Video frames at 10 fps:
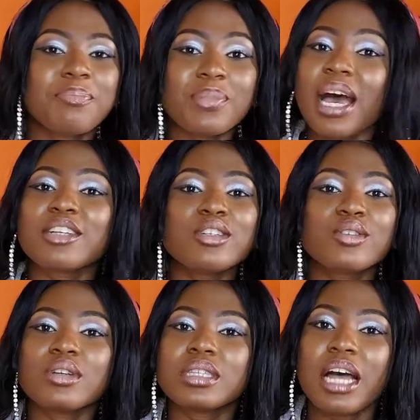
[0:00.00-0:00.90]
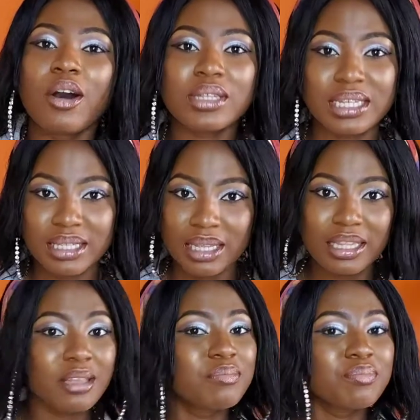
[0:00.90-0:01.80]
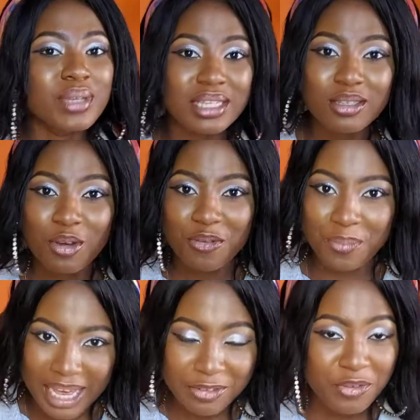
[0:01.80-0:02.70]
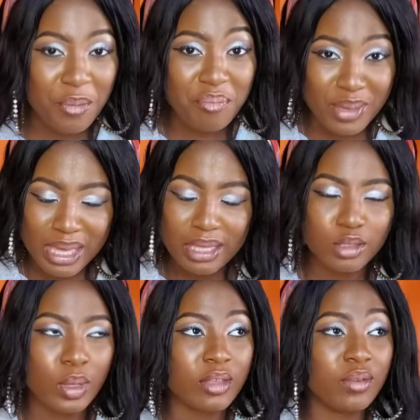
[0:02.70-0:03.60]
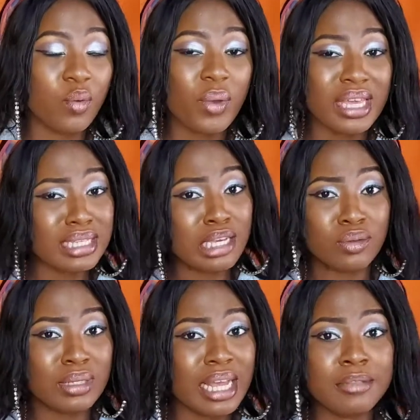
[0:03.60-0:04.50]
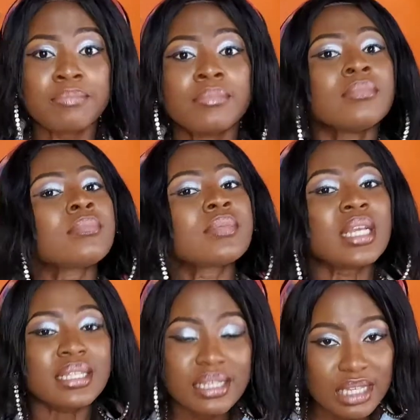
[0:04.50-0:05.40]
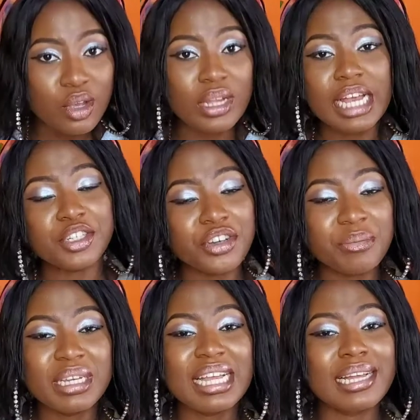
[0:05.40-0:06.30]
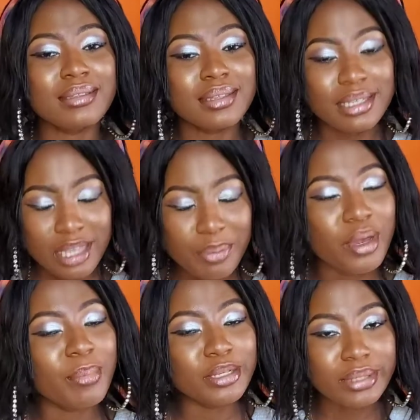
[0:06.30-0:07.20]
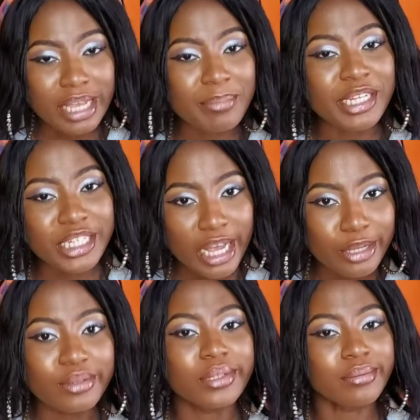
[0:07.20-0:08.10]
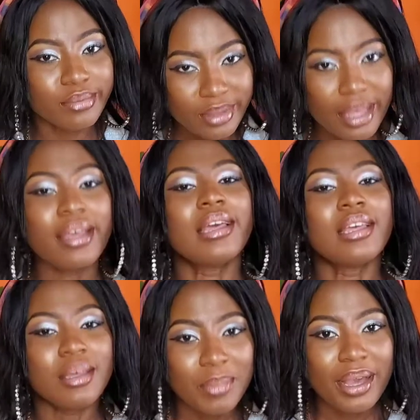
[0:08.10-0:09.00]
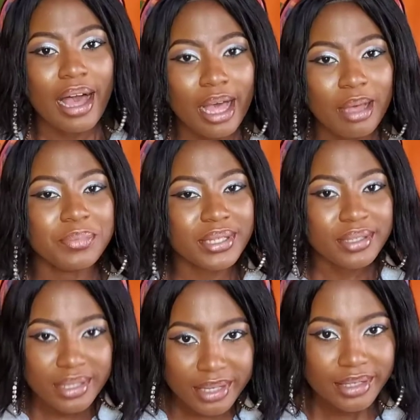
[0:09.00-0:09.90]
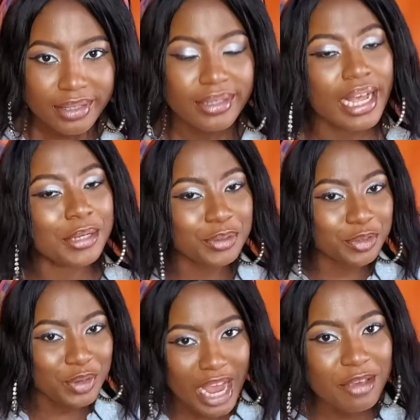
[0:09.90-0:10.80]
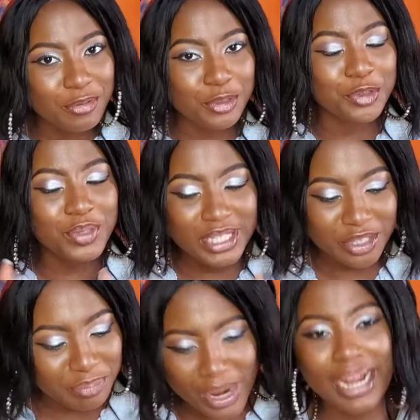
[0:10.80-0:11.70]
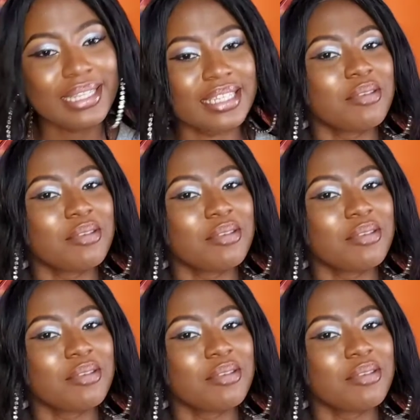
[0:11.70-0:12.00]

I just got to that understanding that peace of mind for me is one of the ways I know that this is God assuring me that this step you're about to take, my child, be calm, be still, I will drive you through this part.